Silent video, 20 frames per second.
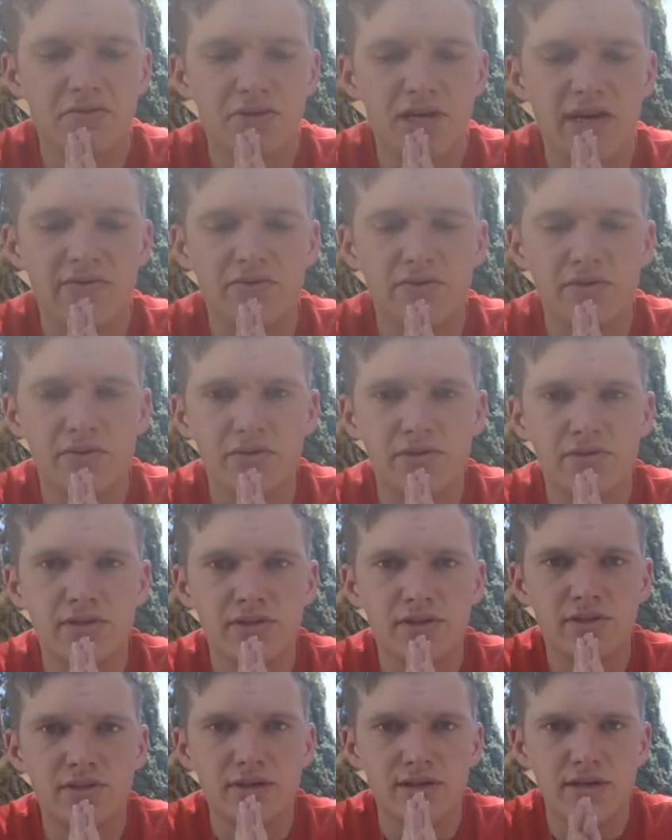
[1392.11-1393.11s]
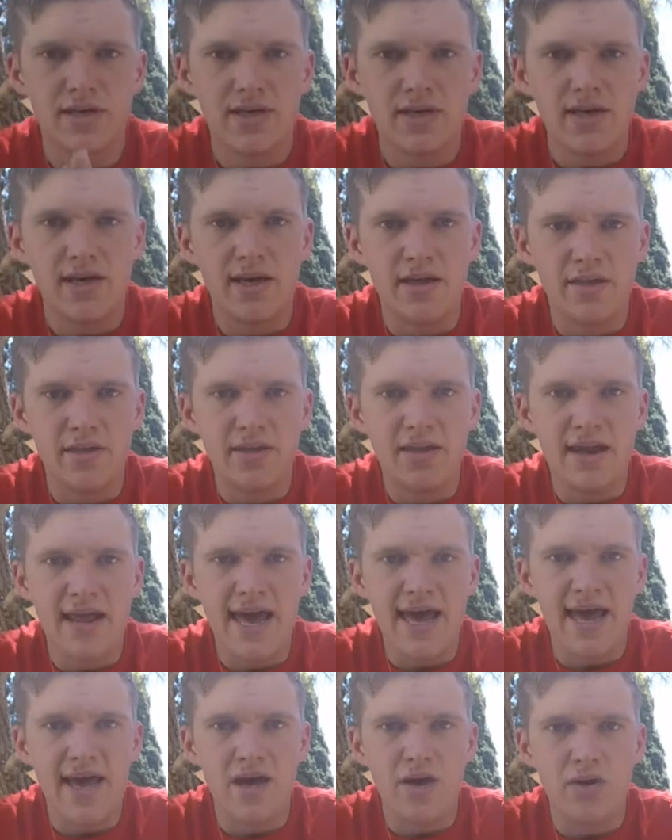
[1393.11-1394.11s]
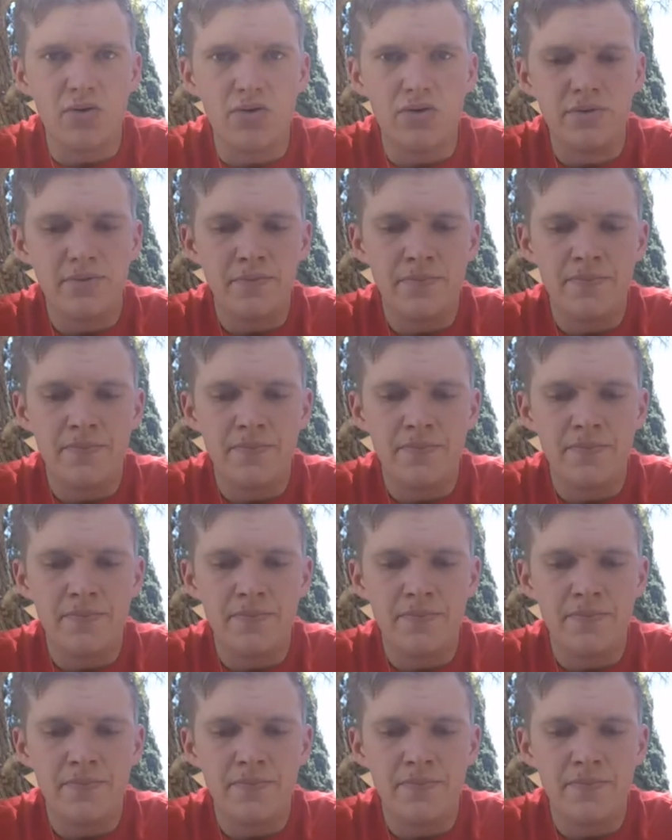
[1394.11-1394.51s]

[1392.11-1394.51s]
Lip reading: travels in the now.